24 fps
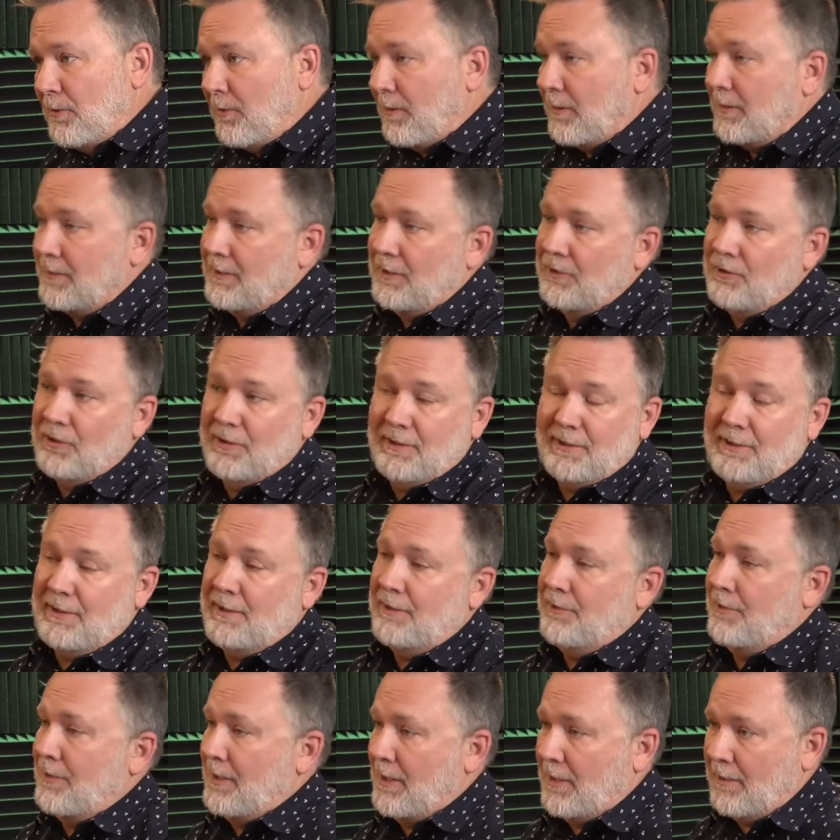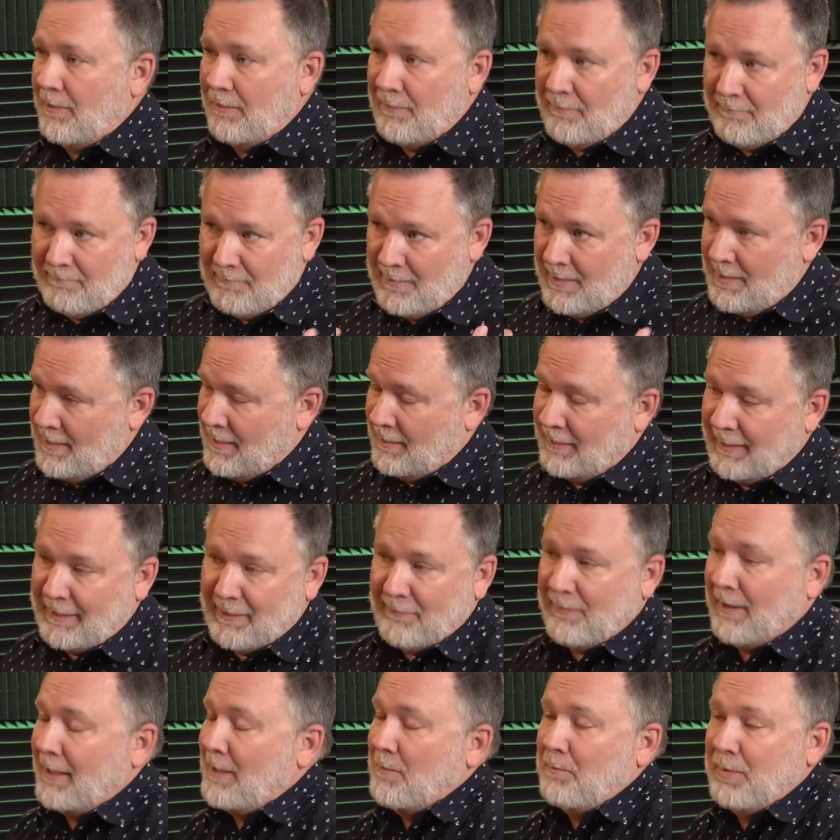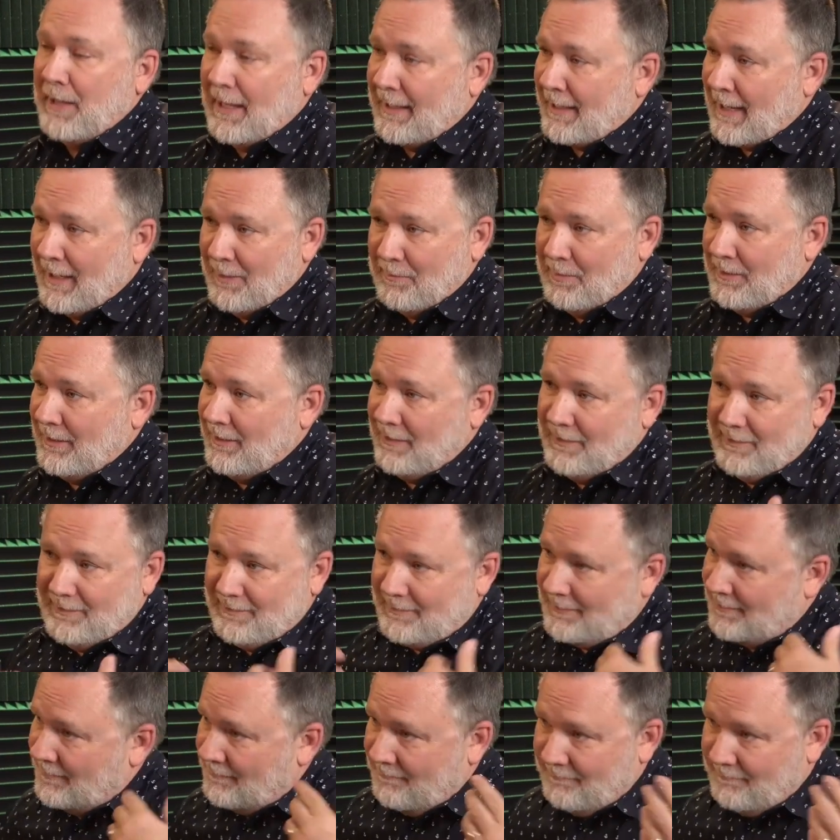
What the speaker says: or is it just if I eat black eyed peas,